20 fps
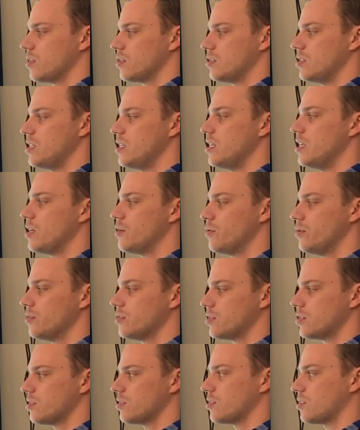D
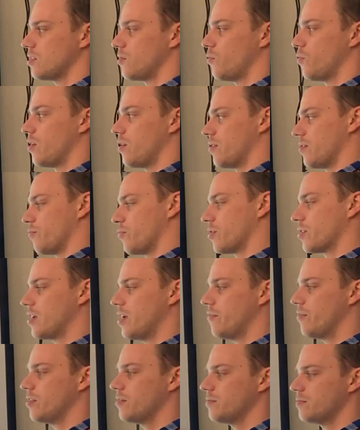equals what we're
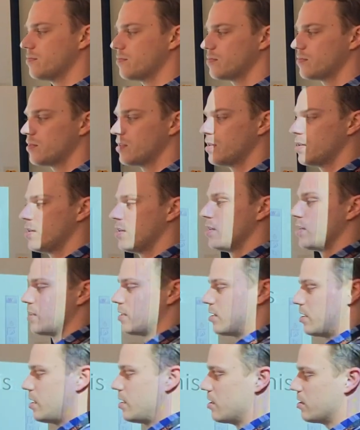given.
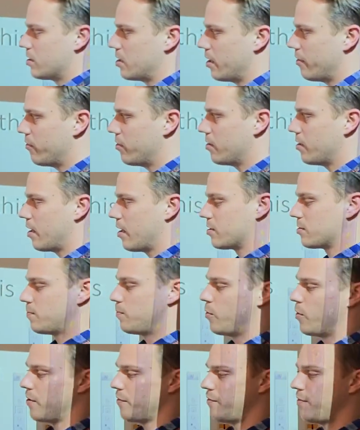T is given as
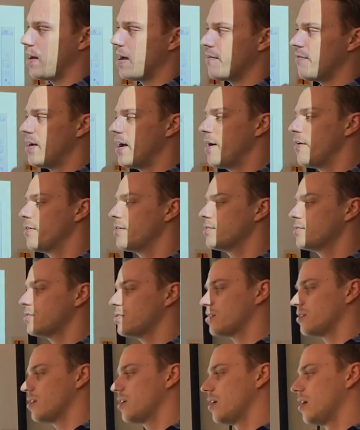0.5
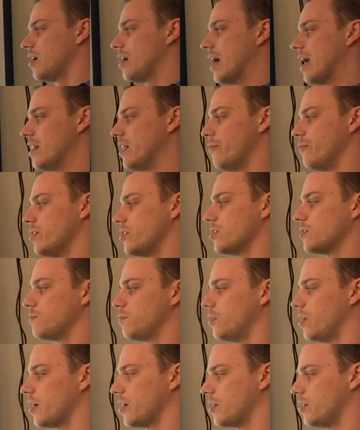hours. And then we just
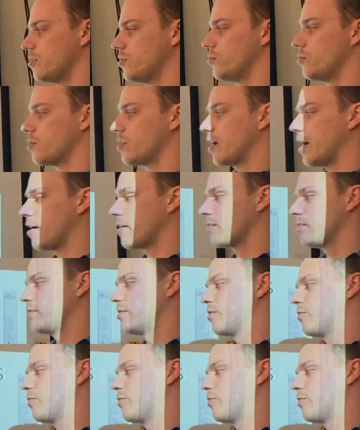plug it into a calculator.